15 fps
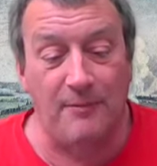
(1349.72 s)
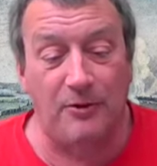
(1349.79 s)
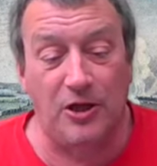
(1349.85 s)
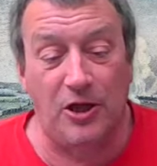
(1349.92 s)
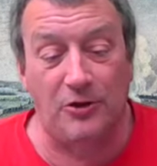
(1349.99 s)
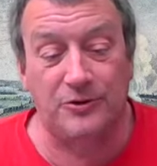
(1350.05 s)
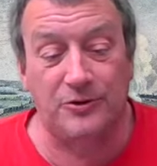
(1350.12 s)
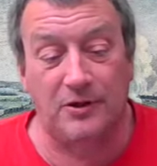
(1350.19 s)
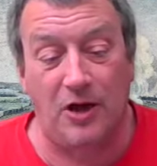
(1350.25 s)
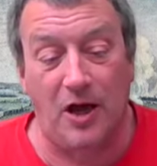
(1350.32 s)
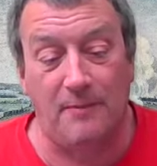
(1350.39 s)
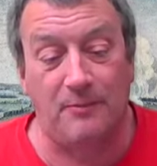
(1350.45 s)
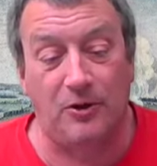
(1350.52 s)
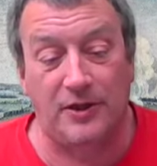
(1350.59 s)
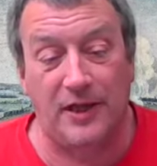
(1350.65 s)
Humboldt,
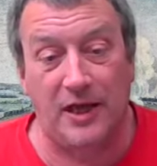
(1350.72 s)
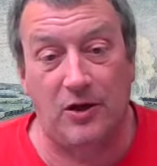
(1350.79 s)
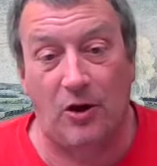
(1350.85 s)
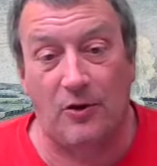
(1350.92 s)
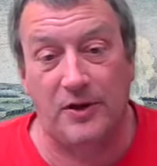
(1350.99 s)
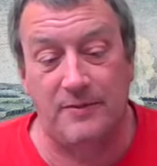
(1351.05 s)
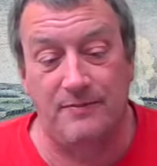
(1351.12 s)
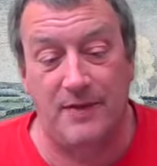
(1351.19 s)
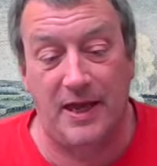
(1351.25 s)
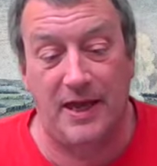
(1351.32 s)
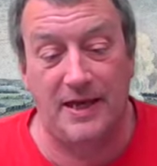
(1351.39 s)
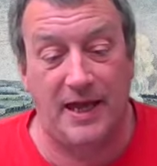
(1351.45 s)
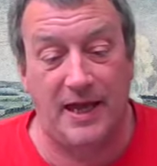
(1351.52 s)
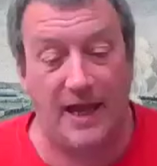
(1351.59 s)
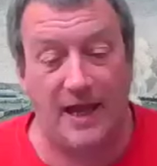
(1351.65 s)
Humboldt had already
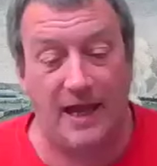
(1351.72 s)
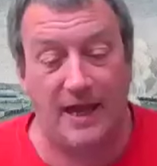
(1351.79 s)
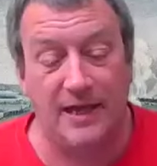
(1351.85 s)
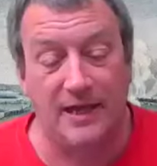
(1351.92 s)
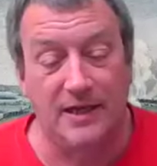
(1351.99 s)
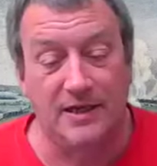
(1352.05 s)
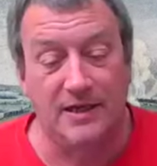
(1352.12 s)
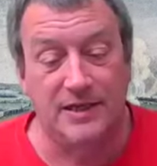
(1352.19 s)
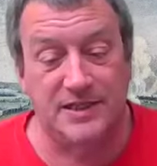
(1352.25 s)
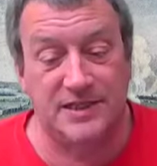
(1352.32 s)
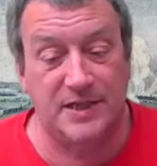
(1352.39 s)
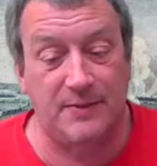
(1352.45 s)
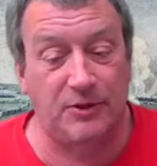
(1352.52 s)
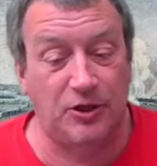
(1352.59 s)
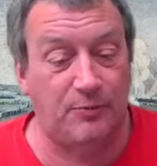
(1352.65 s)
made a
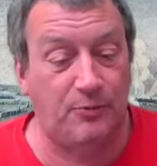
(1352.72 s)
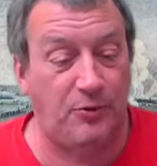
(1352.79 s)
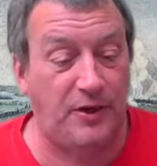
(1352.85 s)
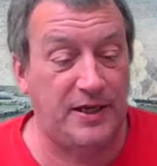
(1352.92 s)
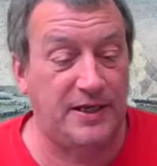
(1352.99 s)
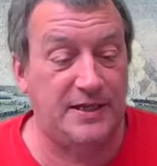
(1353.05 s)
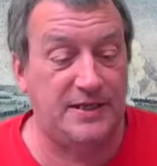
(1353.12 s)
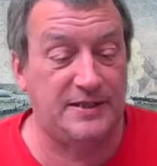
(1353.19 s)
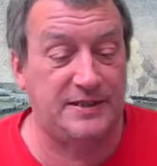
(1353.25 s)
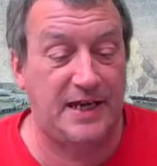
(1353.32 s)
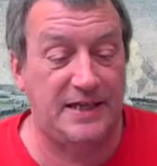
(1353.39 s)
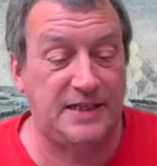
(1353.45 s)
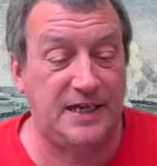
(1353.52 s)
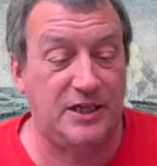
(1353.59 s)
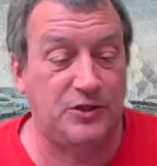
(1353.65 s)
similar point in
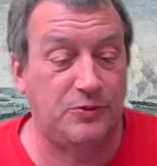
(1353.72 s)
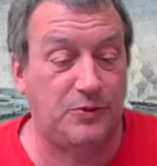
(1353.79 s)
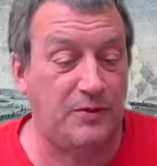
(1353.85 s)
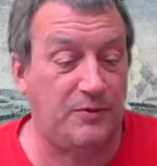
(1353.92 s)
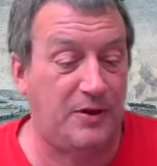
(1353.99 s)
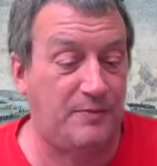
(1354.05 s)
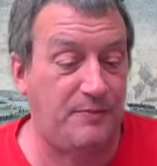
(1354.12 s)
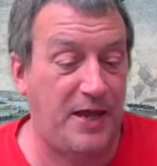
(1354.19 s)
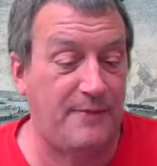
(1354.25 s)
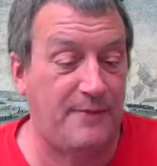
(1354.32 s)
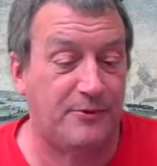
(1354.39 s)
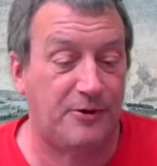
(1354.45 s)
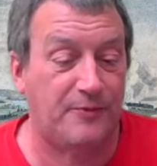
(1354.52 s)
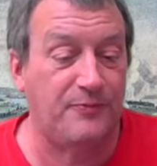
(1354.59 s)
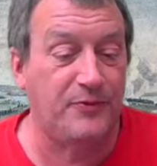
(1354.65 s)
his 1821
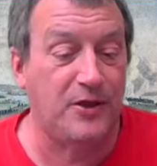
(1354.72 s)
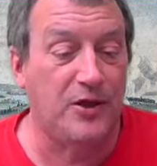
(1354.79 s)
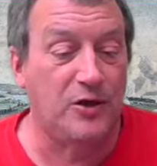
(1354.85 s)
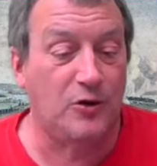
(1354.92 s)
paper.